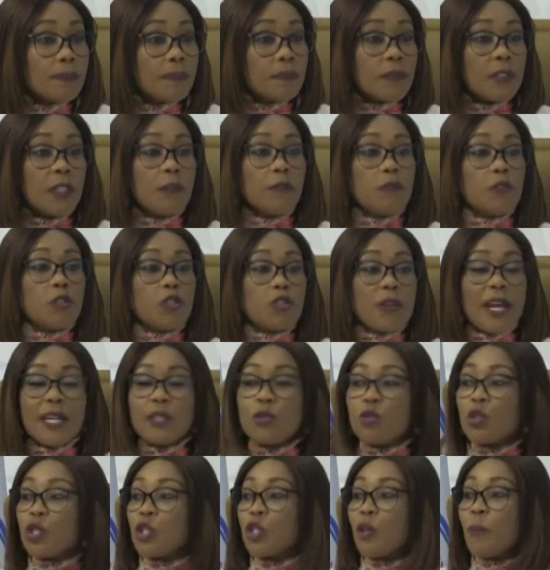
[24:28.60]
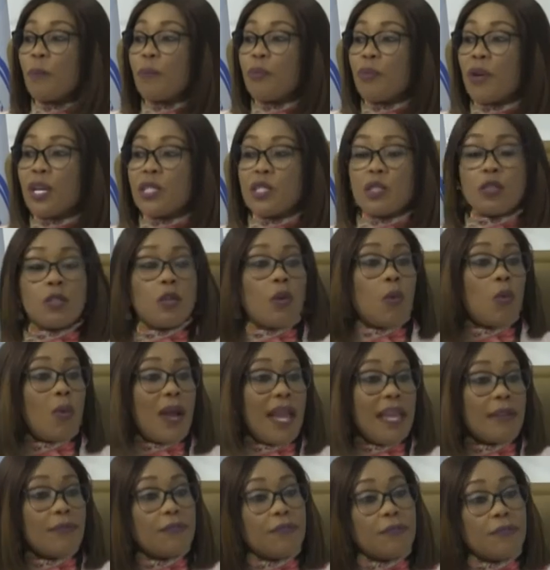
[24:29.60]
If you try to suppress your
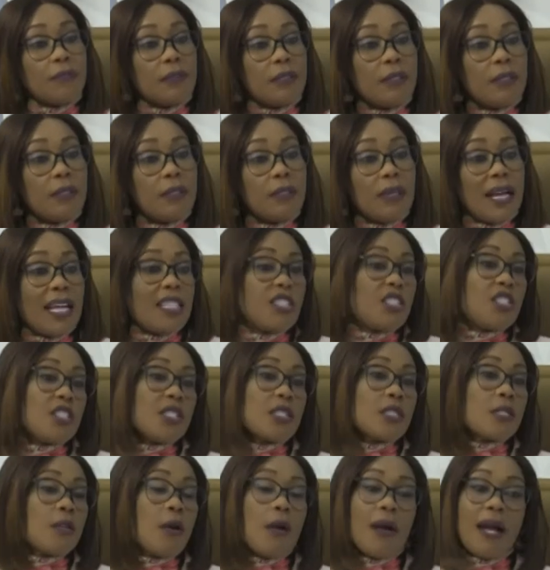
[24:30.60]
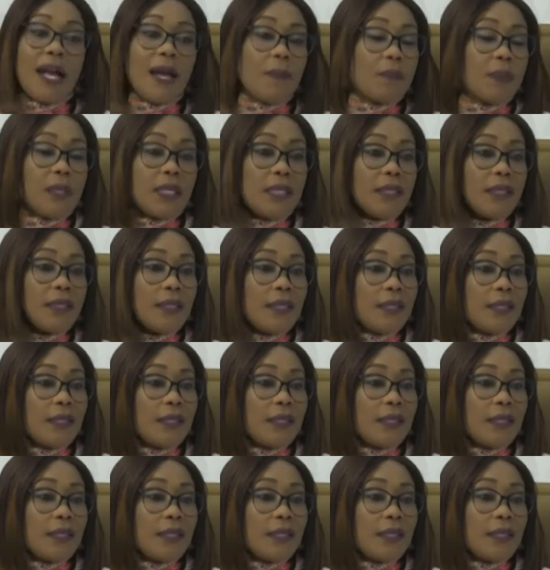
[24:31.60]
wife and she's not happy,